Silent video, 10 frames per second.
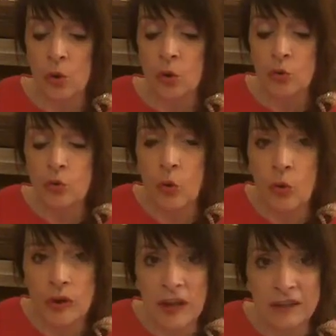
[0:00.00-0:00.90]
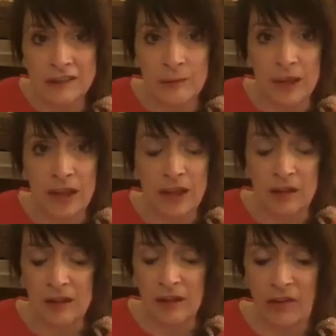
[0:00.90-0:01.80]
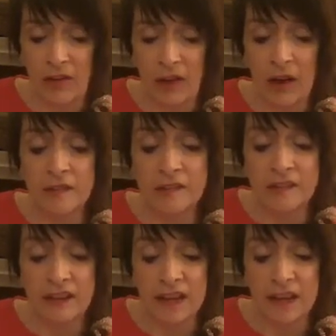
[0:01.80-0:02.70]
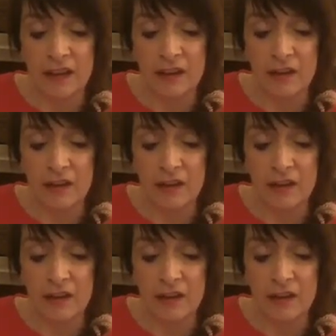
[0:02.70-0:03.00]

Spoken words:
Draw near to me, answered he.